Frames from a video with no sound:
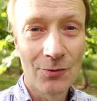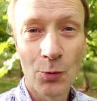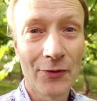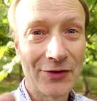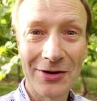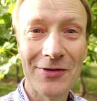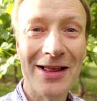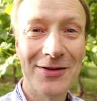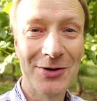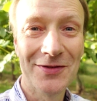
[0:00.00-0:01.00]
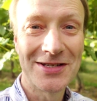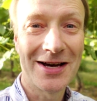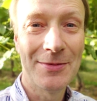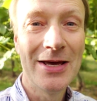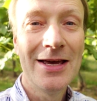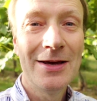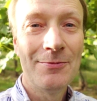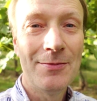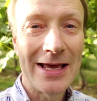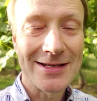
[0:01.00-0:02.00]
wafting around them all the time
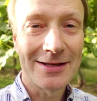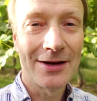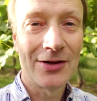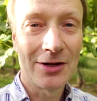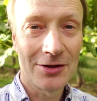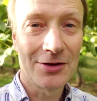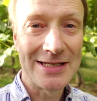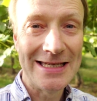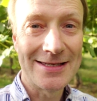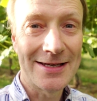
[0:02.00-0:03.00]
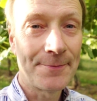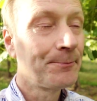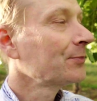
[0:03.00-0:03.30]
makes life a lot easier.